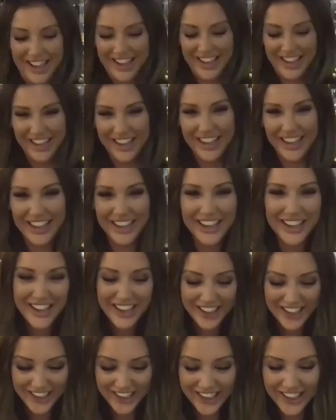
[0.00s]
even know,
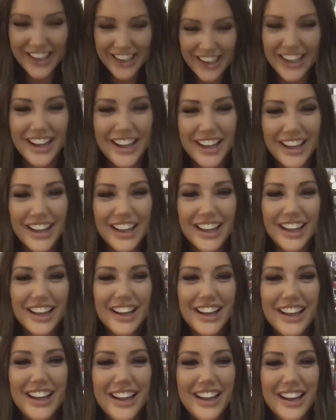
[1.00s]
honestly.
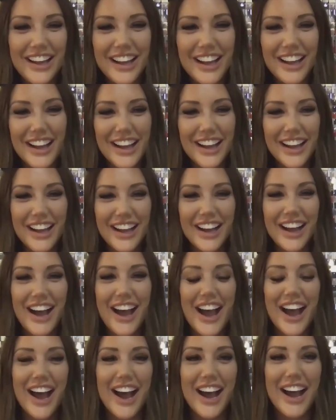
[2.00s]
Crazy.
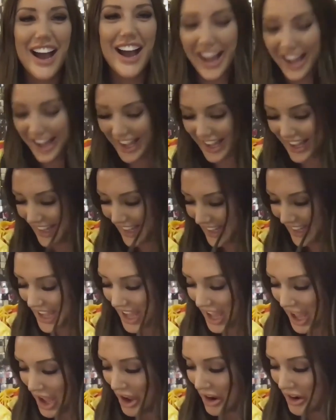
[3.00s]

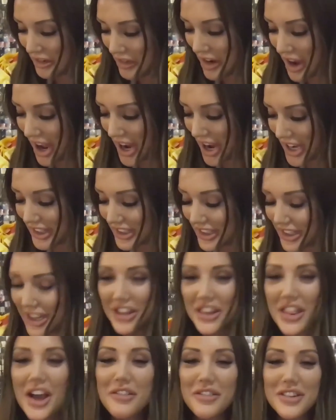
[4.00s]
Right,
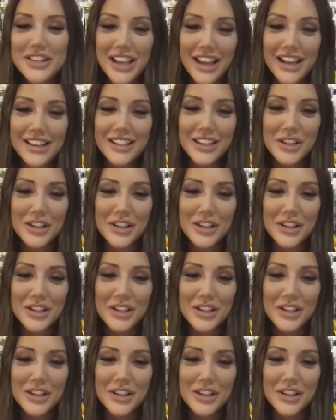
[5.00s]
that was Essex,